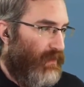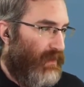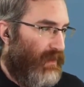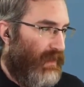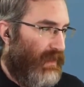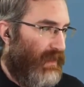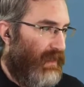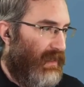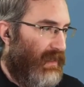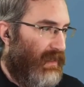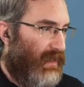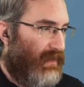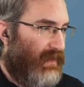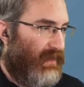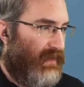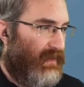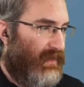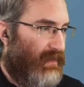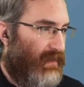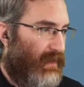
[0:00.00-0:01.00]
I
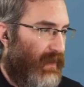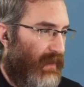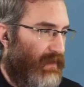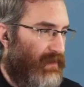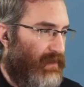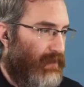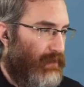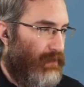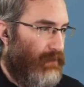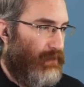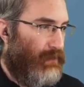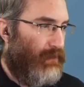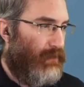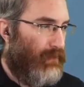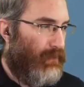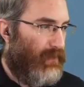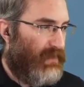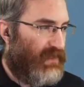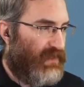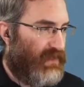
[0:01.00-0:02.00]

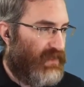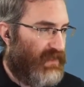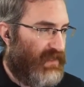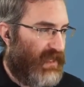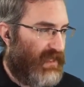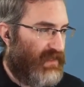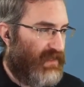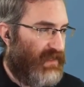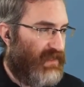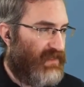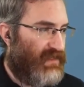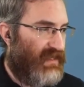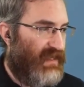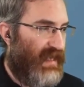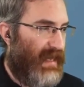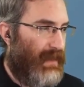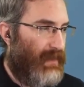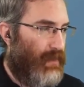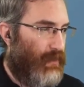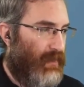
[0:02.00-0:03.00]
was just asking, is the
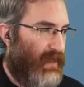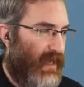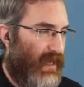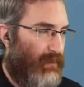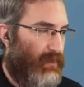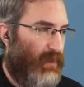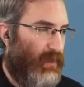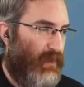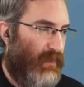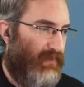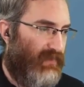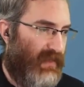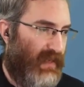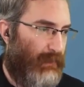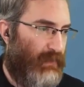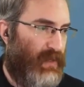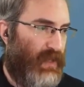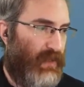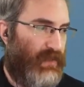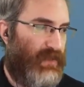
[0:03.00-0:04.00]
Nano capable of an
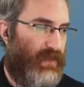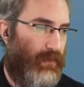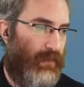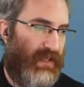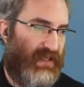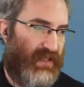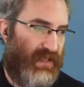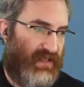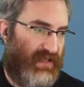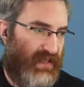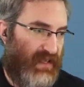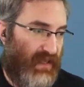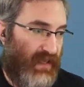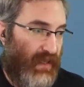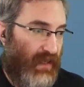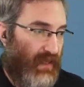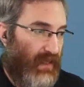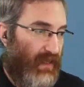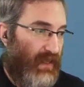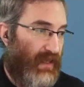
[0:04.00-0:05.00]
M.2 SSD?
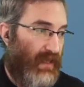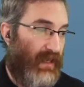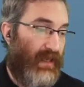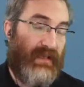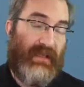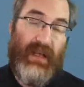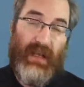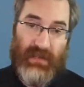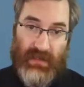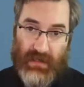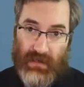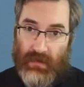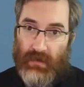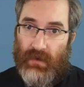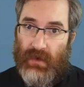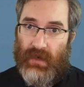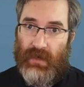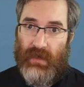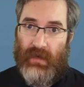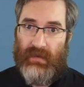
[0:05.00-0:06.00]
Yes,
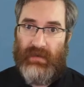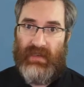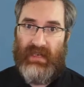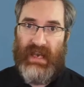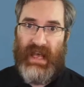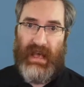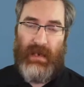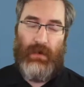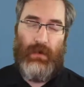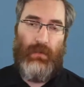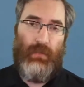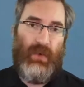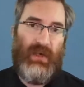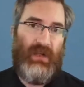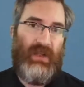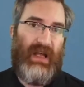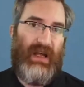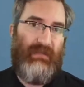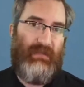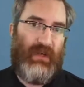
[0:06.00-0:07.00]
the Nano
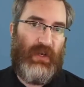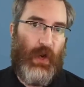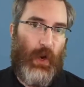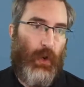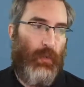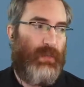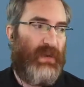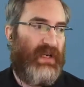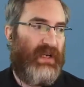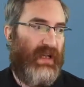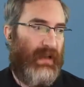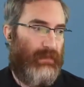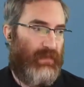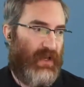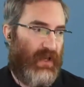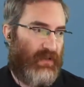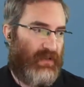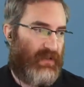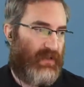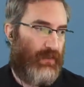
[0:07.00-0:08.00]
will have an open
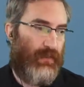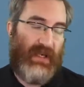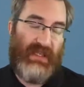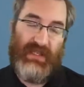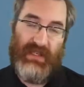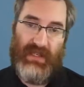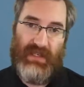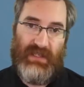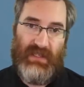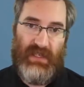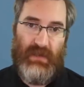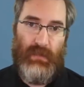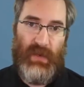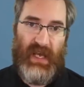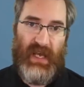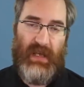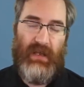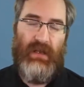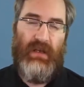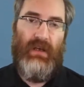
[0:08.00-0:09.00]
M.2 SSD
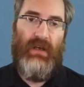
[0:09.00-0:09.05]
bay